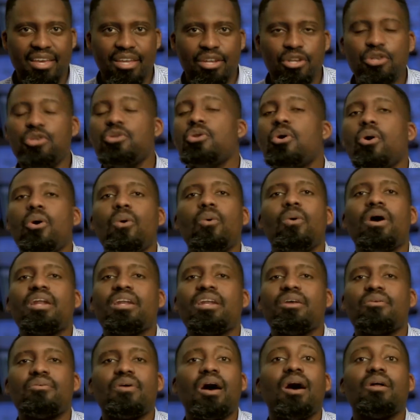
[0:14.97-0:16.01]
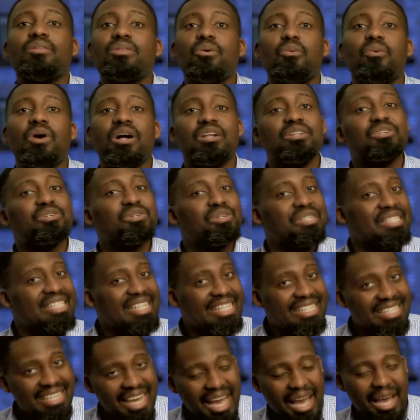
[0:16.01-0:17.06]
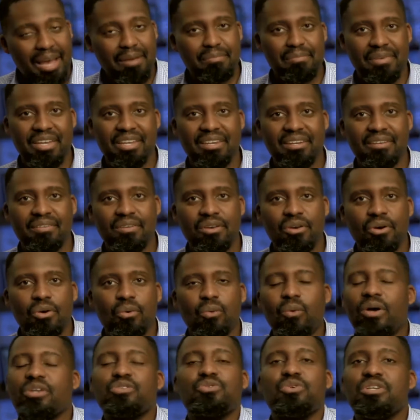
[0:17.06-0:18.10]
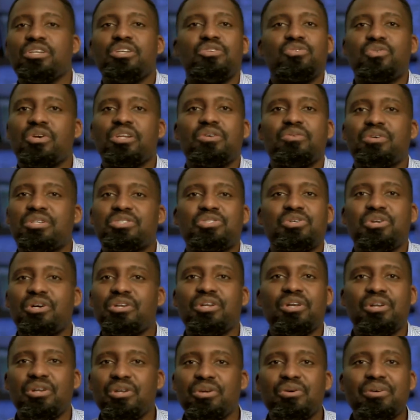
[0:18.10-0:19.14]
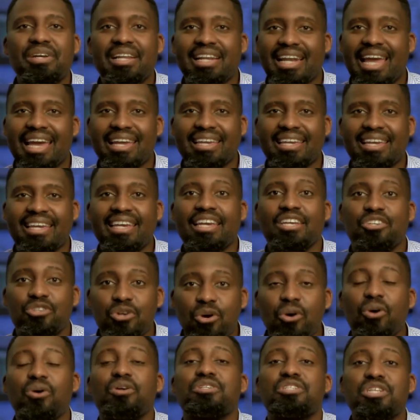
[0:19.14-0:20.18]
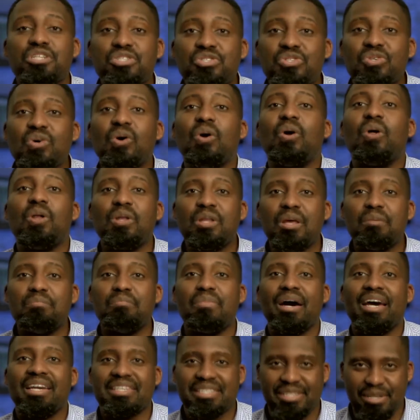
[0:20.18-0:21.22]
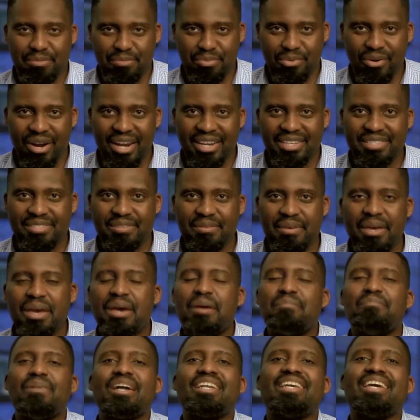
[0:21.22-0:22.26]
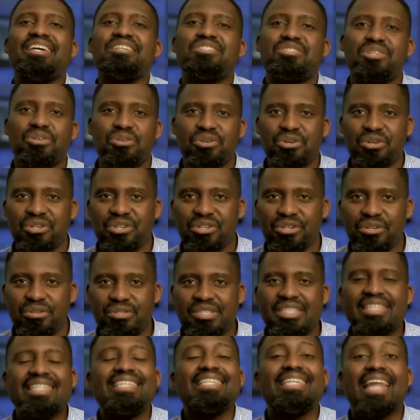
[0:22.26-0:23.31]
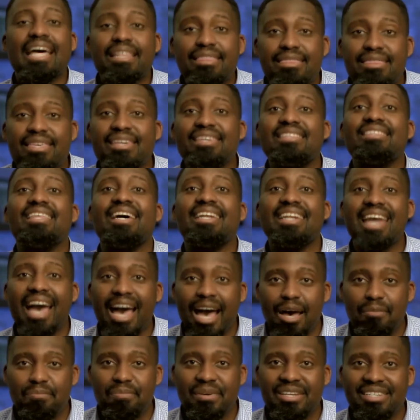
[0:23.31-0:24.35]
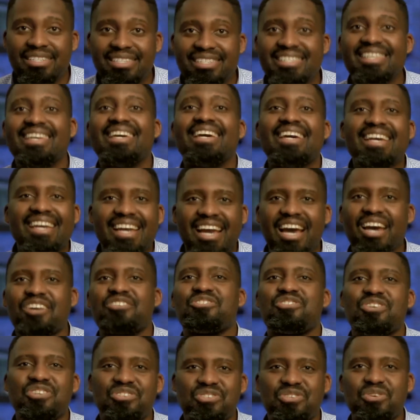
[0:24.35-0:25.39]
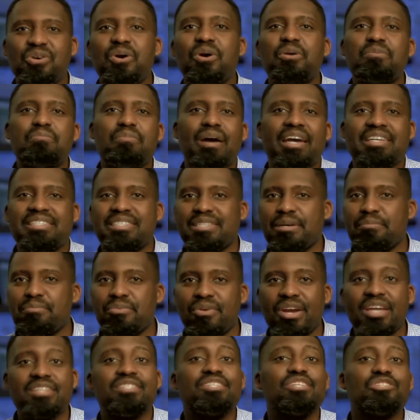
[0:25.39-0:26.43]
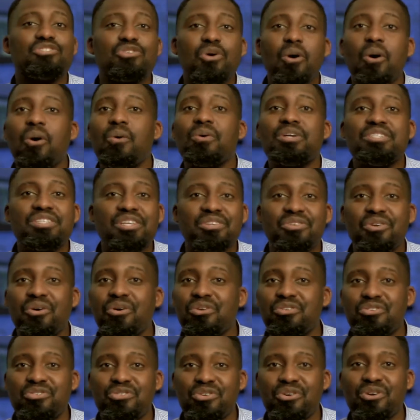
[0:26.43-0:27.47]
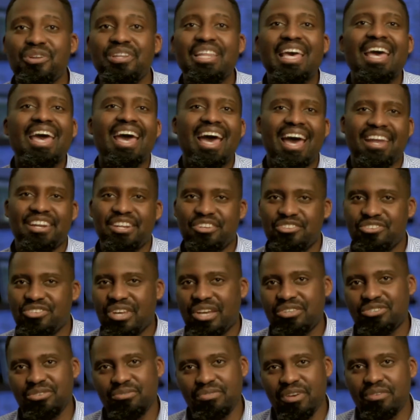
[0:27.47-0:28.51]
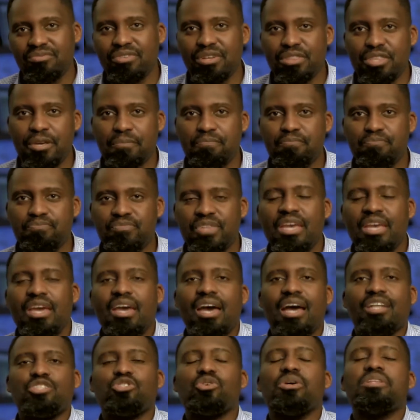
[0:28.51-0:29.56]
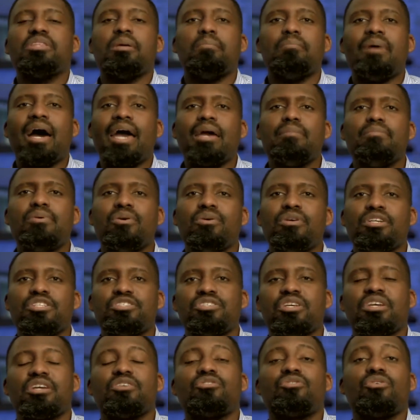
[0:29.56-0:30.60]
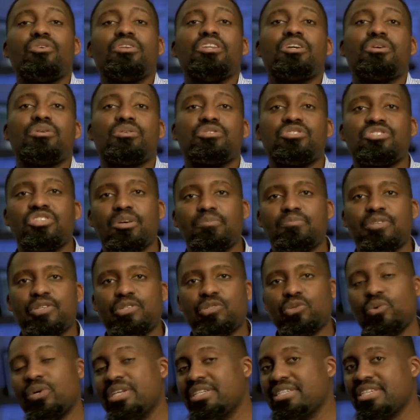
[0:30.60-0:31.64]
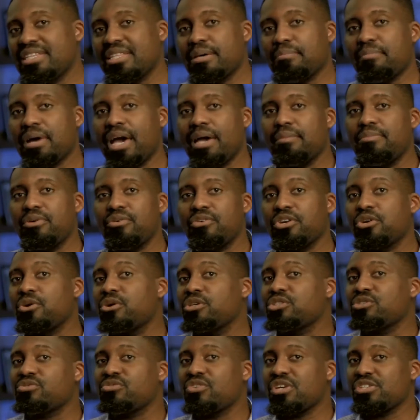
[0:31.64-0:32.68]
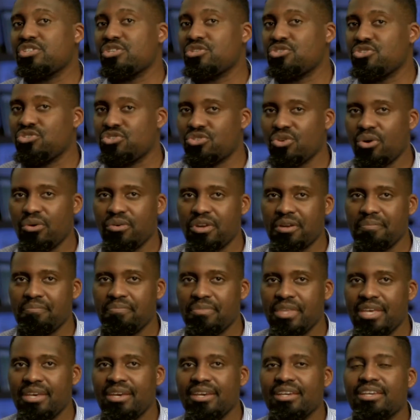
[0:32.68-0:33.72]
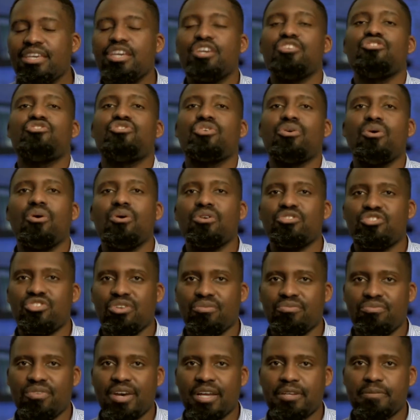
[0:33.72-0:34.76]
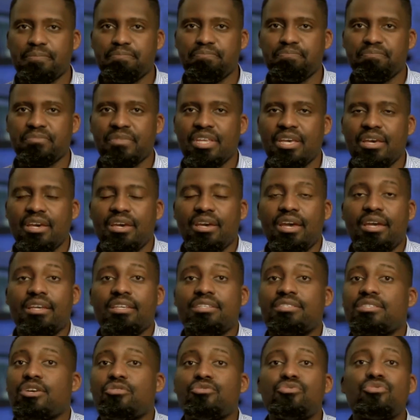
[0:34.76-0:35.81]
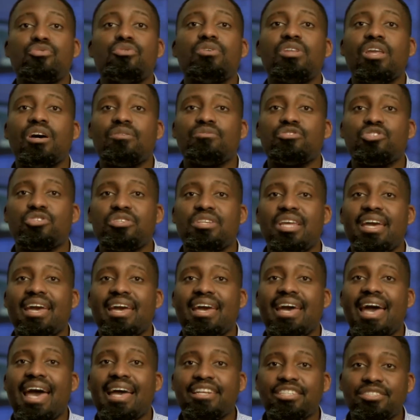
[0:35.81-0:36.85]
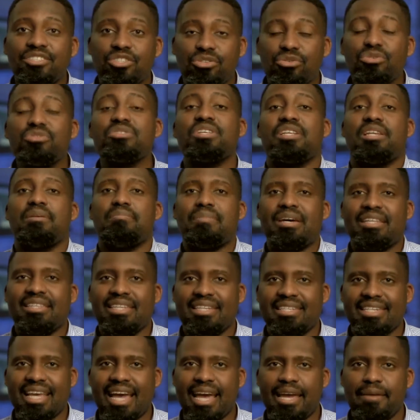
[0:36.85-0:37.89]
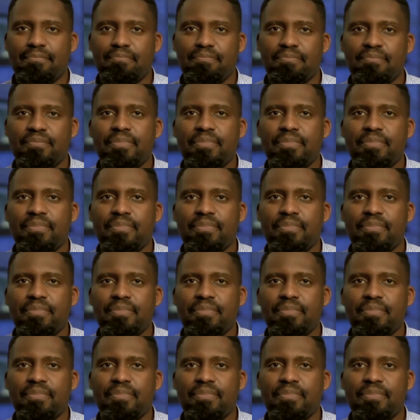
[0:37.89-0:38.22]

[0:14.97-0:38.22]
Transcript: No one around the world could determine what 2020 was going to look like. It caught us all by surprise. But here's the good news. Nothing that happens catches God by surprise. He's always in control and in charge of everything. And so in the Bible, in 2 Chronicles chapter 20, the Bible records for us a story. King Jehoshaphat is the ruler of Judea and Jerusalem at the time.